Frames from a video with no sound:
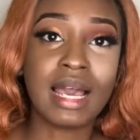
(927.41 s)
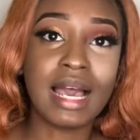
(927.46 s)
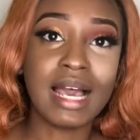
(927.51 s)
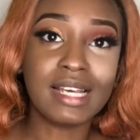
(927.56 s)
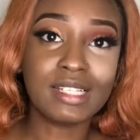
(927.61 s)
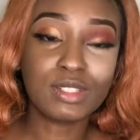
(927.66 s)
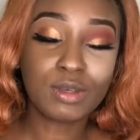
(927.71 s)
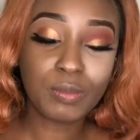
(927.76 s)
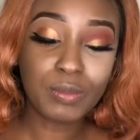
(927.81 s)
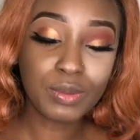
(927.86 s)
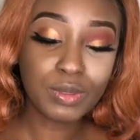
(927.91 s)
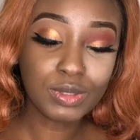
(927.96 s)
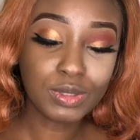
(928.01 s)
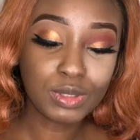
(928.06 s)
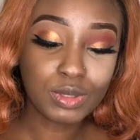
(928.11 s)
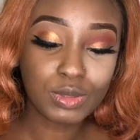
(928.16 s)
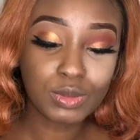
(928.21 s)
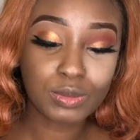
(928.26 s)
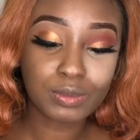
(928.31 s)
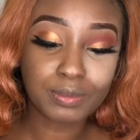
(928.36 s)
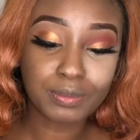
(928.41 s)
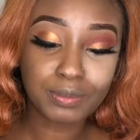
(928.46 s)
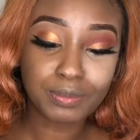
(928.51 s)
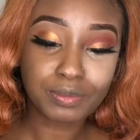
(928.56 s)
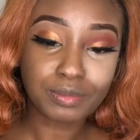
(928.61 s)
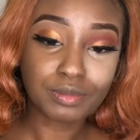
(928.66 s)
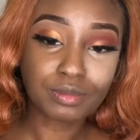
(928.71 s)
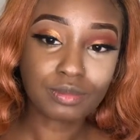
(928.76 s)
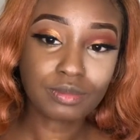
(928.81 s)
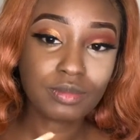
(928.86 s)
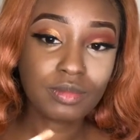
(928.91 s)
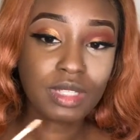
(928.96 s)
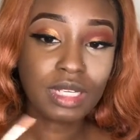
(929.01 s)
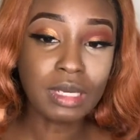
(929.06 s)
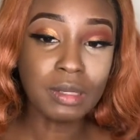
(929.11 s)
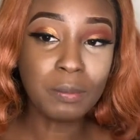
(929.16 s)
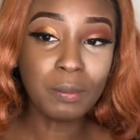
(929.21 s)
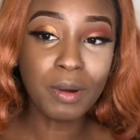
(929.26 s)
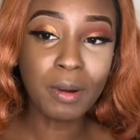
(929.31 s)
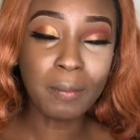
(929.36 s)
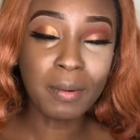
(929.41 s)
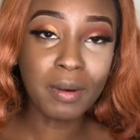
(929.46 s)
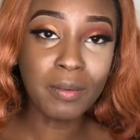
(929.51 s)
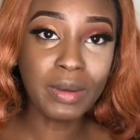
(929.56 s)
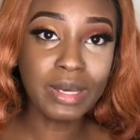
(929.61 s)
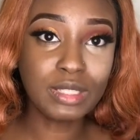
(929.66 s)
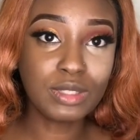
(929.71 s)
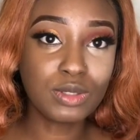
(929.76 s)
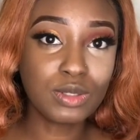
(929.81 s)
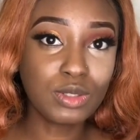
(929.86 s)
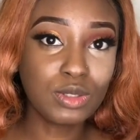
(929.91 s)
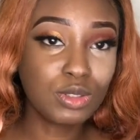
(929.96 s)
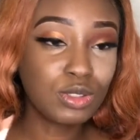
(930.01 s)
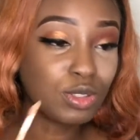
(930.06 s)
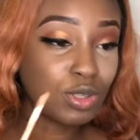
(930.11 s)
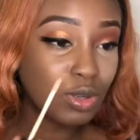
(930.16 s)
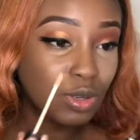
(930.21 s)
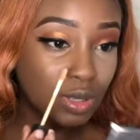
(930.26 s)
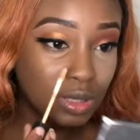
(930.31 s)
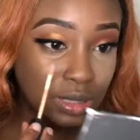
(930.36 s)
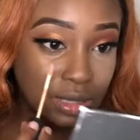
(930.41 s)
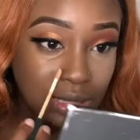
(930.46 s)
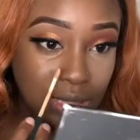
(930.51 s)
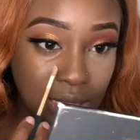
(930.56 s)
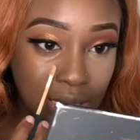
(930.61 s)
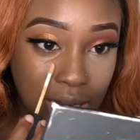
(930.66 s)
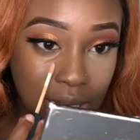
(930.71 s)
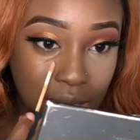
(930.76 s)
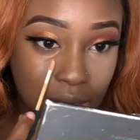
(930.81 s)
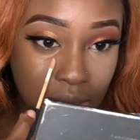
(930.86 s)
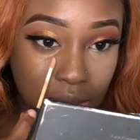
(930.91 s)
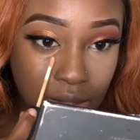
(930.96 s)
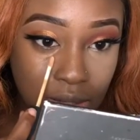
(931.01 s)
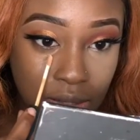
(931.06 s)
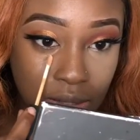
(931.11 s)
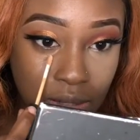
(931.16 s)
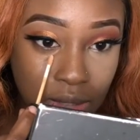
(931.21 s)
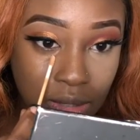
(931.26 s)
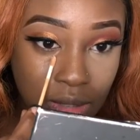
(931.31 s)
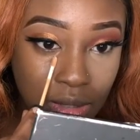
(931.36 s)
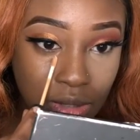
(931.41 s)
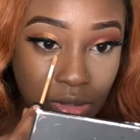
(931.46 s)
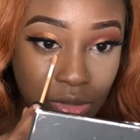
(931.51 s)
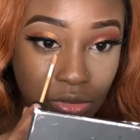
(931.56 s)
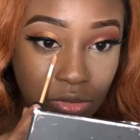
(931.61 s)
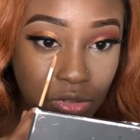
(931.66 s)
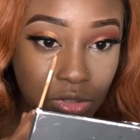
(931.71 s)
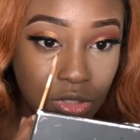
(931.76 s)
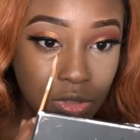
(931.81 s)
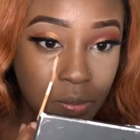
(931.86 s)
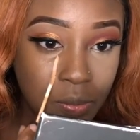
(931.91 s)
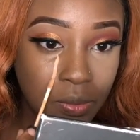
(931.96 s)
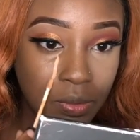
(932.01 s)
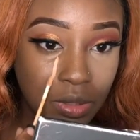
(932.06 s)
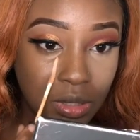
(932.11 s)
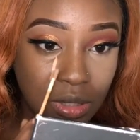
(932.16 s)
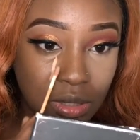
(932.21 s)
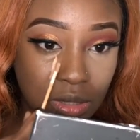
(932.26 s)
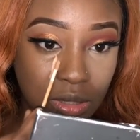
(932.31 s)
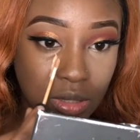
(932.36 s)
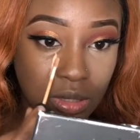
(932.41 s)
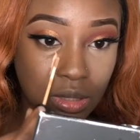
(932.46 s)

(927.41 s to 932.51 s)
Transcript: As opposed, a proper way to use your concealer, you just put it